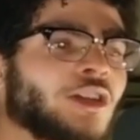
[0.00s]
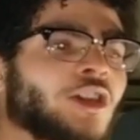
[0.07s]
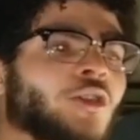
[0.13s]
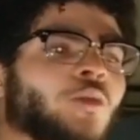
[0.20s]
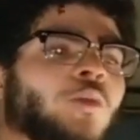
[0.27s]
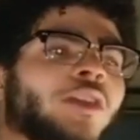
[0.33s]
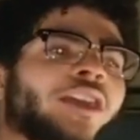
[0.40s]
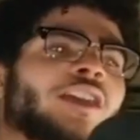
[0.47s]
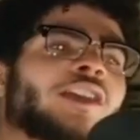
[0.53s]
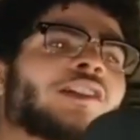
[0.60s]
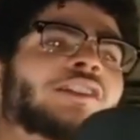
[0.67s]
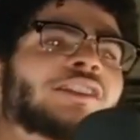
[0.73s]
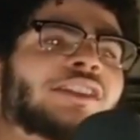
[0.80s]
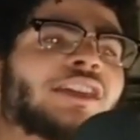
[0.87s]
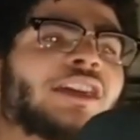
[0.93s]

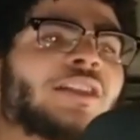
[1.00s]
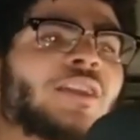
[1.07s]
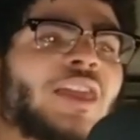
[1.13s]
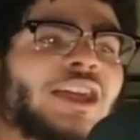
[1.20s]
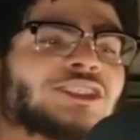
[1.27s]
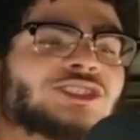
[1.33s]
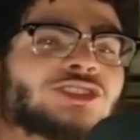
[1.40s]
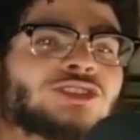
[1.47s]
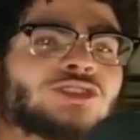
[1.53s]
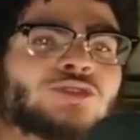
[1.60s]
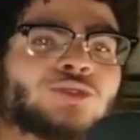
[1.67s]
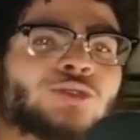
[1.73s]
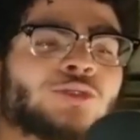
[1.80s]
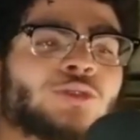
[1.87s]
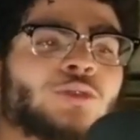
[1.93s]
Well, that's
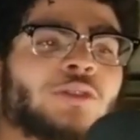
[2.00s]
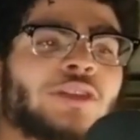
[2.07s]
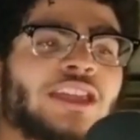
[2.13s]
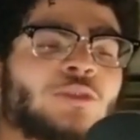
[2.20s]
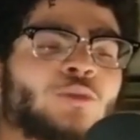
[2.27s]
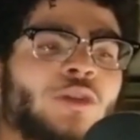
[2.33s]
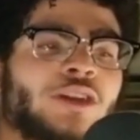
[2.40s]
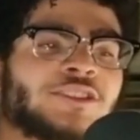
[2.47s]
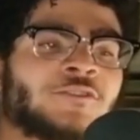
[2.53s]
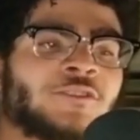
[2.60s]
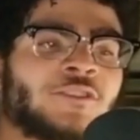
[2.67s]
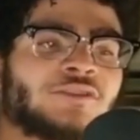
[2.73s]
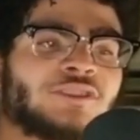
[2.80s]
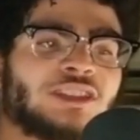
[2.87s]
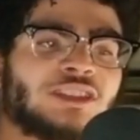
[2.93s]
true. It was
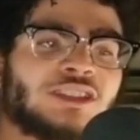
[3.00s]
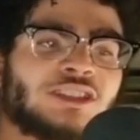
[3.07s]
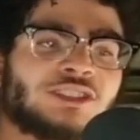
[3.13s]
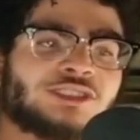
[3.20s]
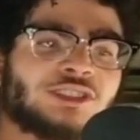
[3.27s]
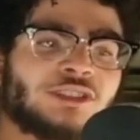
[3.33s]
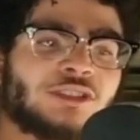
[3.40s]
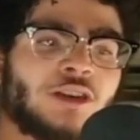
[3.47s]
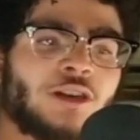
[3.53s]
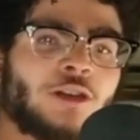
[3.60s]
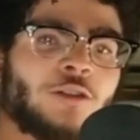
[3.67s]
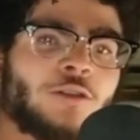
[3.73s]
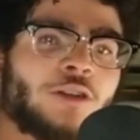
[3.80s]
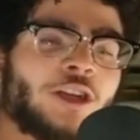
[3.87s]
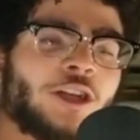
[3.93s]
50 years
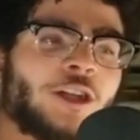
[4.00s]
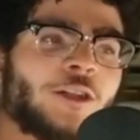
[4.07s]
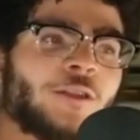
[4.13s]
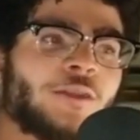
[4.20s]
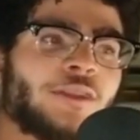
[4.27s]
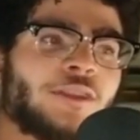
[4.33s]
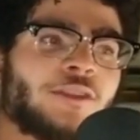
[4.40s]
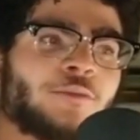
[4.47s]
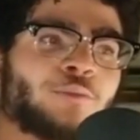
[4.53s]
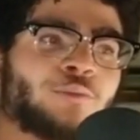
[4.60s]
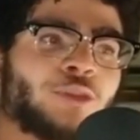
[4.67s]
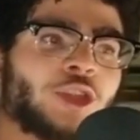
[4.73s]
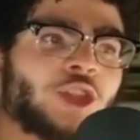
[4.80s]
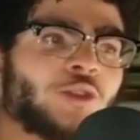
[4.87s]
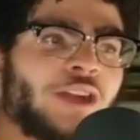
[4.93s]
ago.
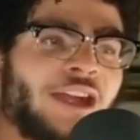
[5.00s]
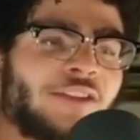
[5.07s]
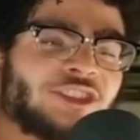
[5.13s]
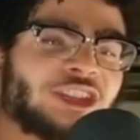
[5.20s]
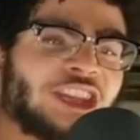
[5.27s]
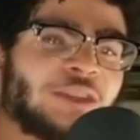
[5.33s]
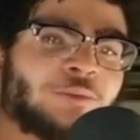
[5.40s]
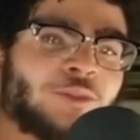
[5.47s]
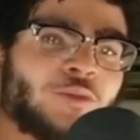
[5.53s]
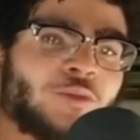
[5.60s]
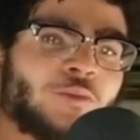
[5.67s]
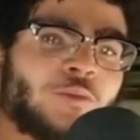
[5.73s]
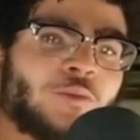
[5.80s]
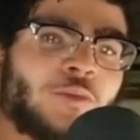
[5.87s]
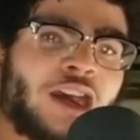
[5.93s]
But you have to keep in
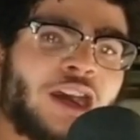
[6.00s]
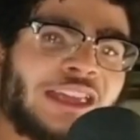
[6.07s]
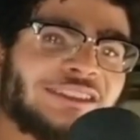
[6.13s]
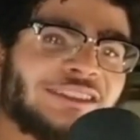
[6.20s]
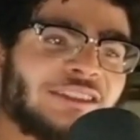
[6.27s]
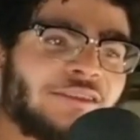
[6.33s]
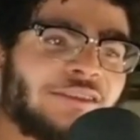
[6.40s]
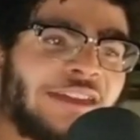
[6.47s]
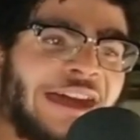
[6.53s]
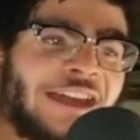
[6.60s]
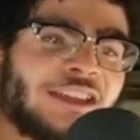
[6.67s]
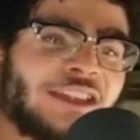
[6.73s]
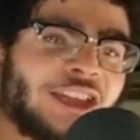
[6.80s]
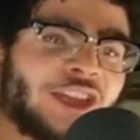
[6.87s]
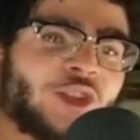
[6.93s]
mind
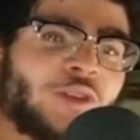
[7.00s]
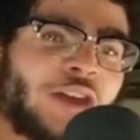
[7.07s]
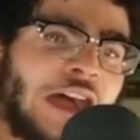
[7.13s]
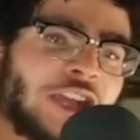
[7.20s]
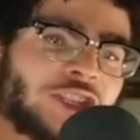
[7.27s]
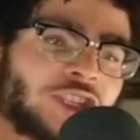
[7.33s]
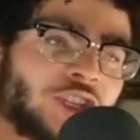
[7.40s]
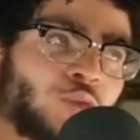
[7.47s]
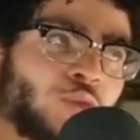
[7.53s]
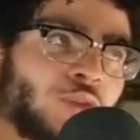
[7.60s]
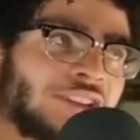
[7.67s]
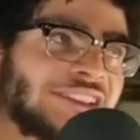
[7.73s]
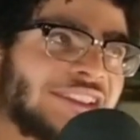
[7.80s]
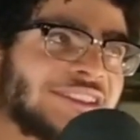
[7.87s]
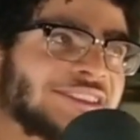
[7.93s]
that Inuyasha
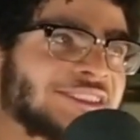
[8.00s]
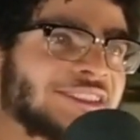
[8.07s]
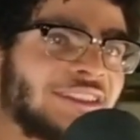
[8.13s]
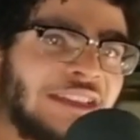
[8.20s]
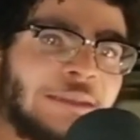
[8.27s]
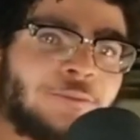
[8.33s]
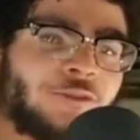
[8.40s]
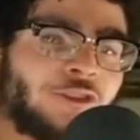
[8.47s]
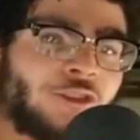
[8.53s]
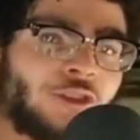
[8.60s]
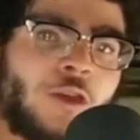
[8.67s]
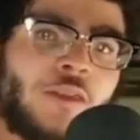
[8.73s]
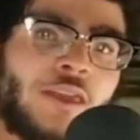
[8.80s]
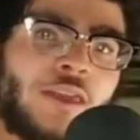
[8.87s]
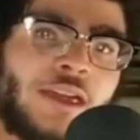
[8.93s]
was asleep for
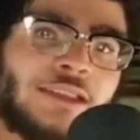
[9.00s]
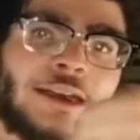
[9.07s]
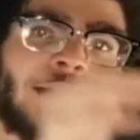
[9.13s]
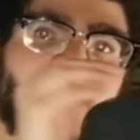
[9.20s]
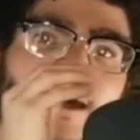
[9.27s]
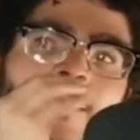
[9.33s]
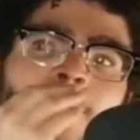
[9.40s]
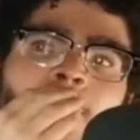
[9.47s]
all that time.